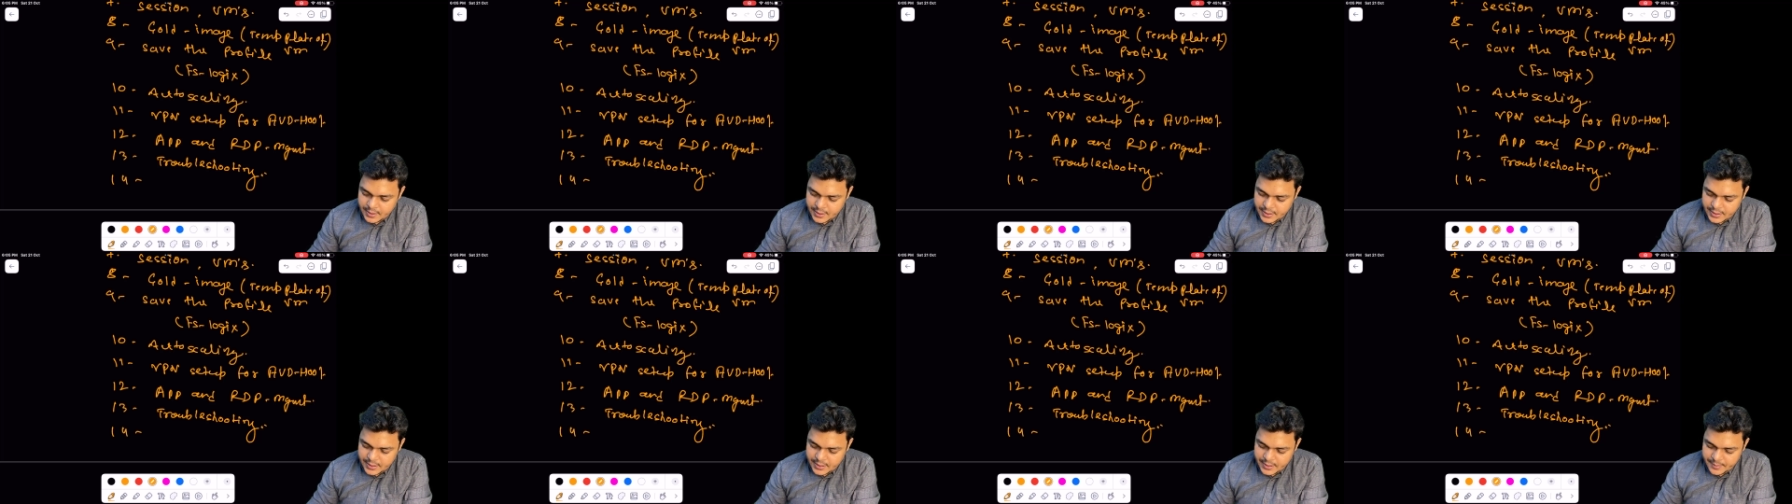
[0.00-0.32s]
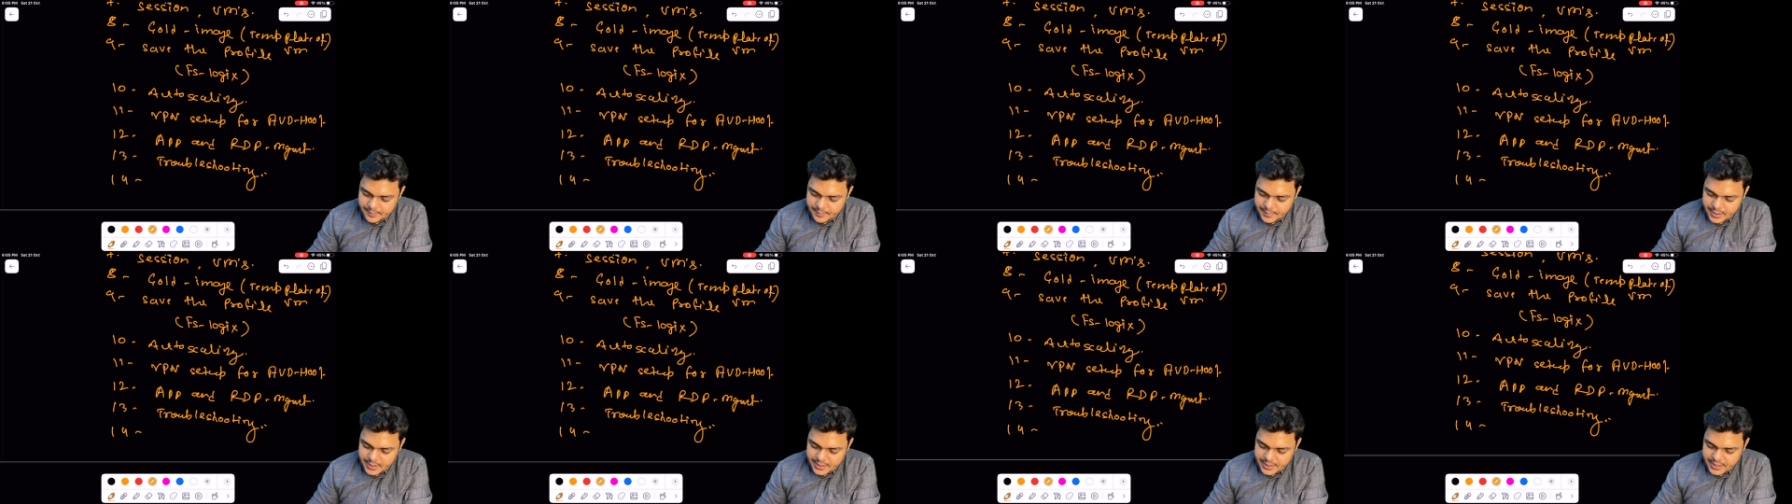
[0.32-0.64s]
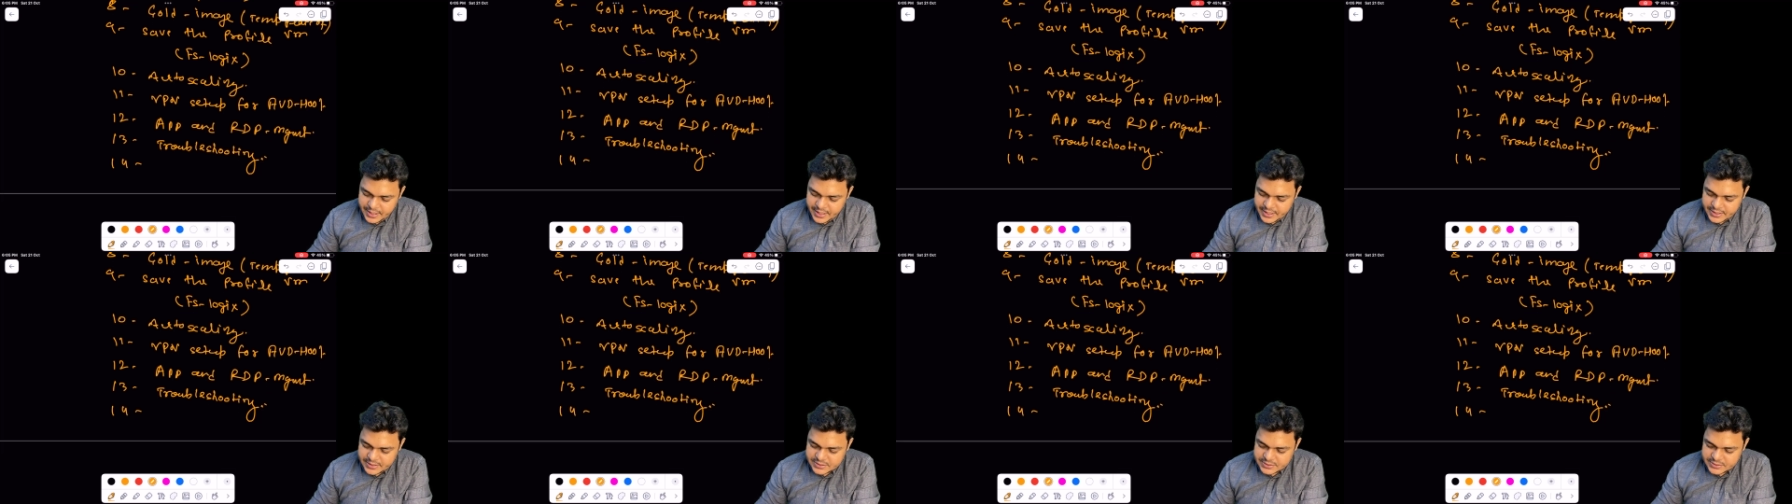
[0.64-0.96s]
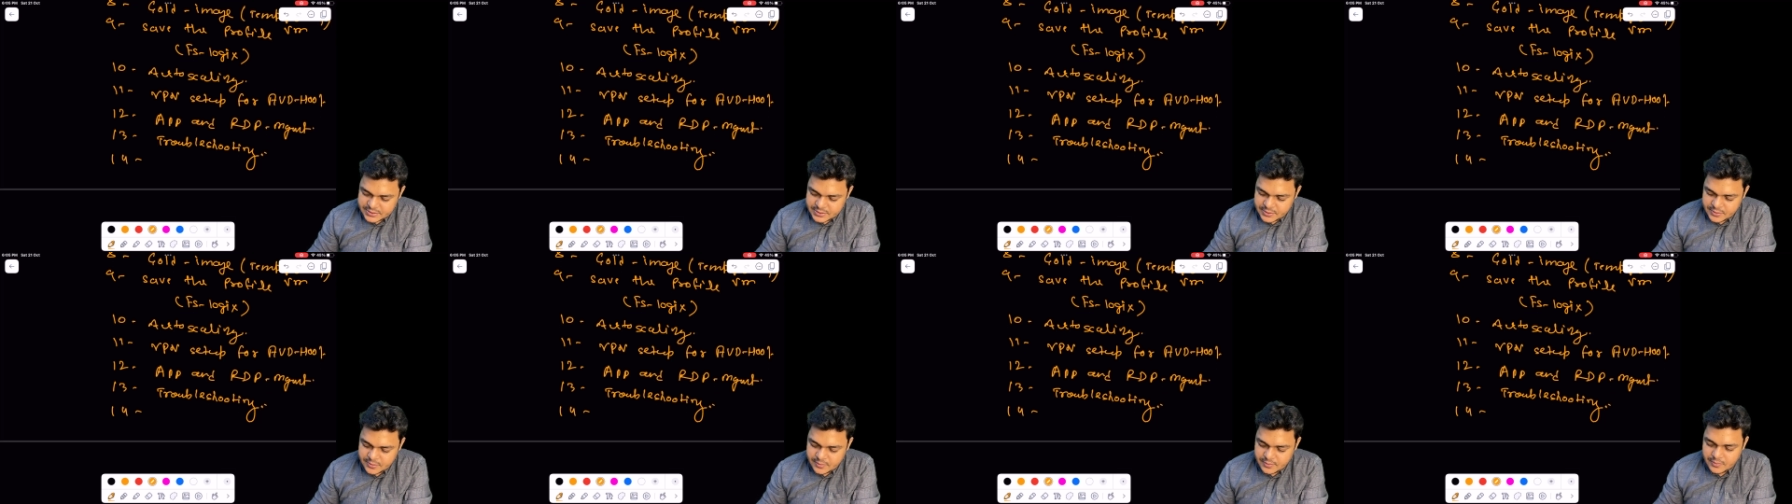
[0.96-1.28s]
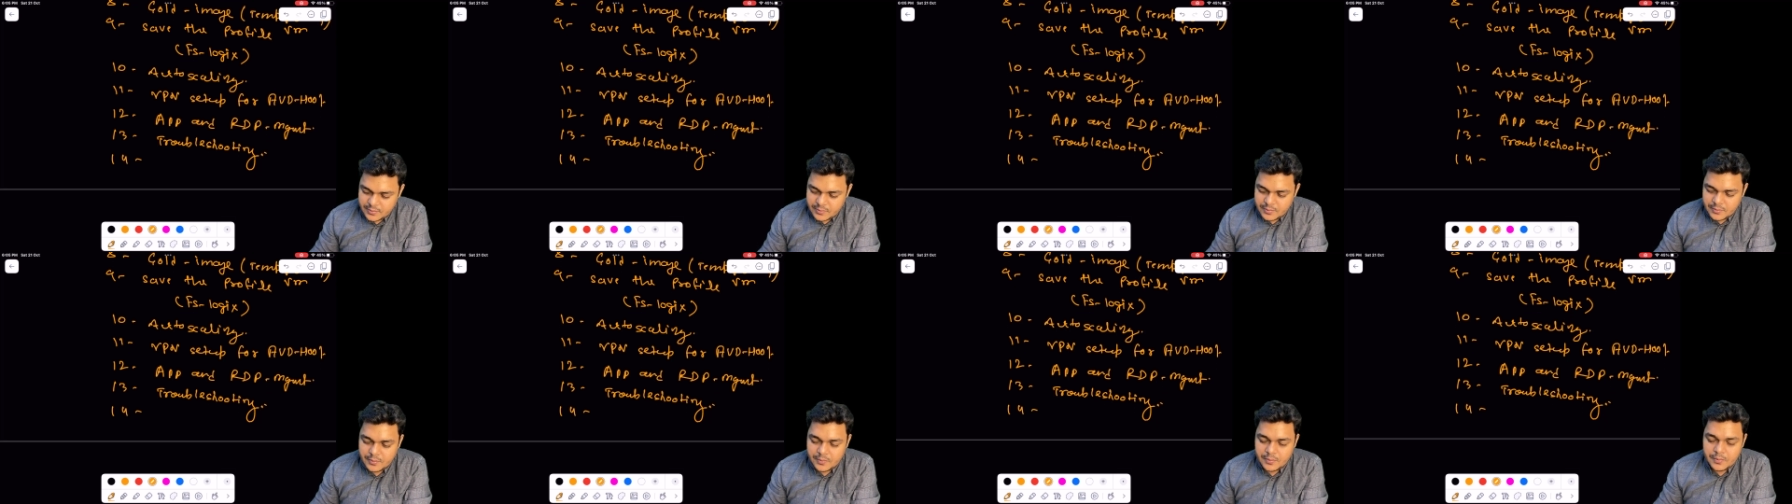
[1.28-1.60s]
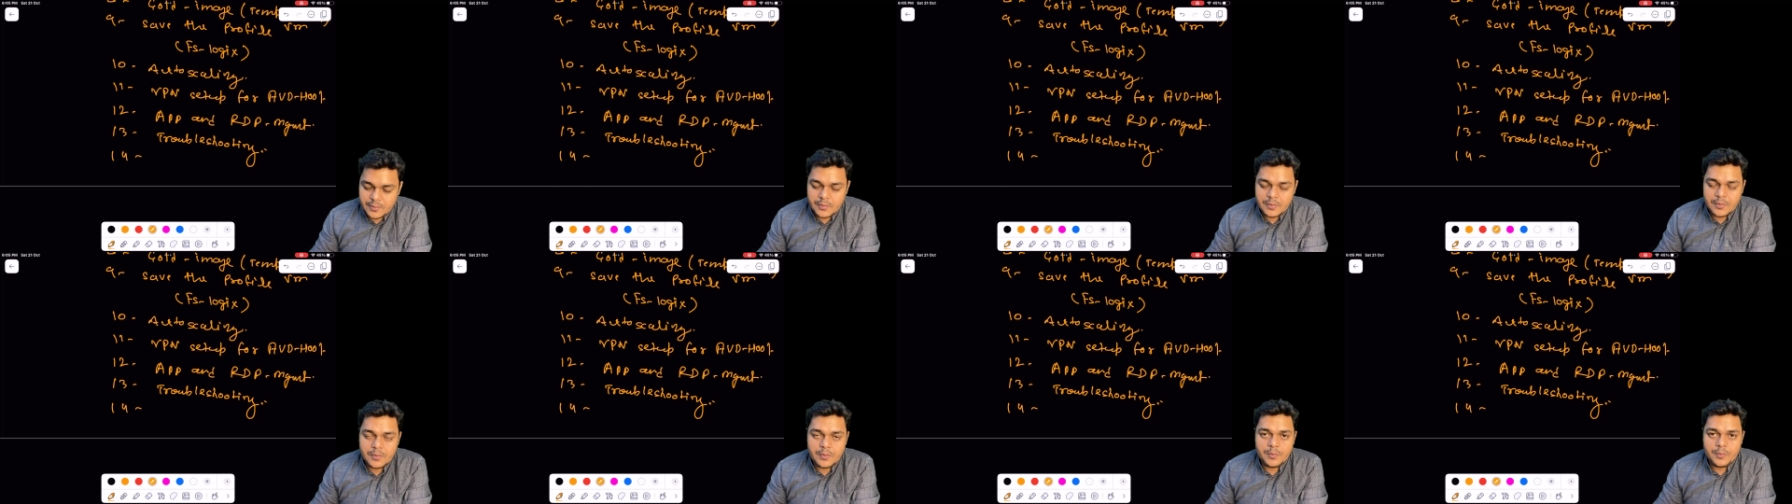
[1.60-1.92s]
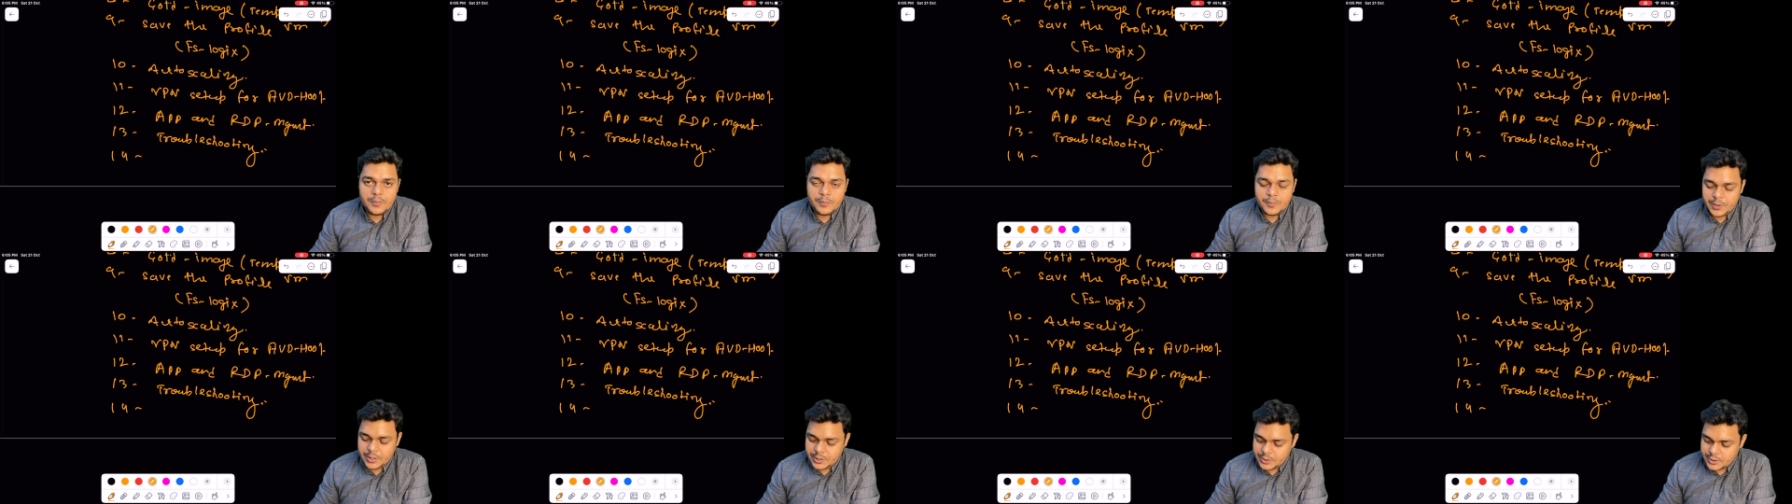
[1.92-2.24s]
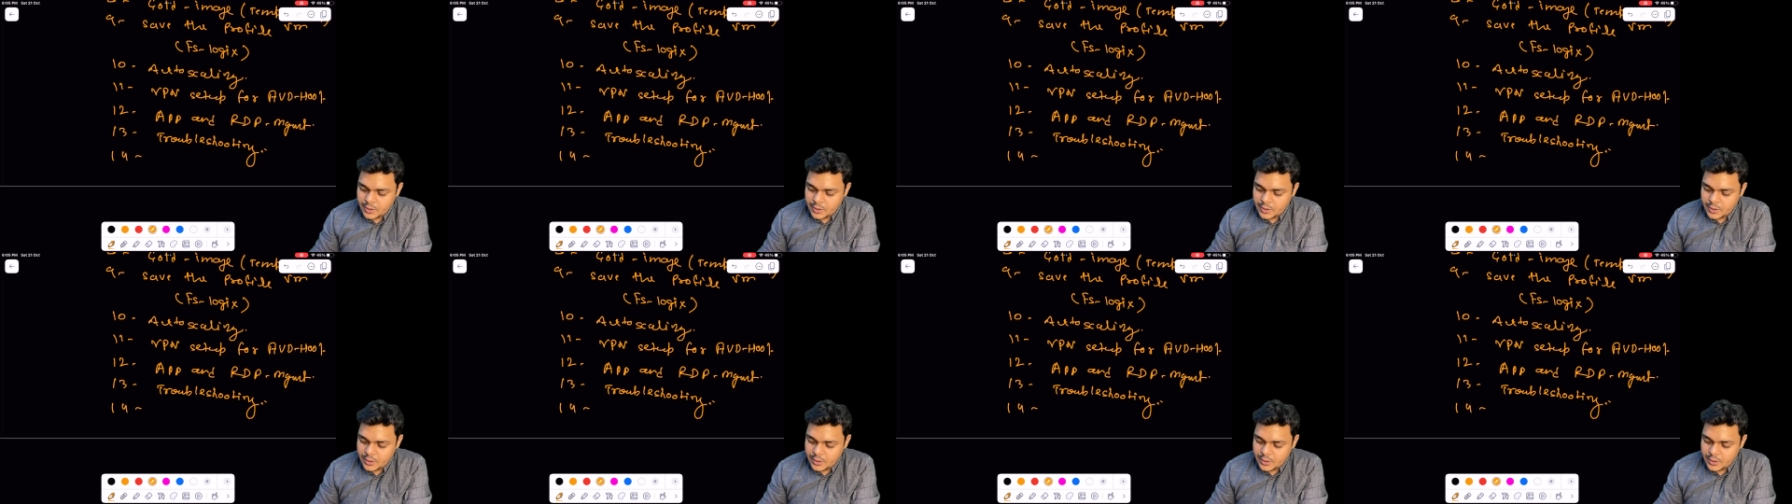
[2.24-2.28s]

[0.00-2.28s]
number next we'll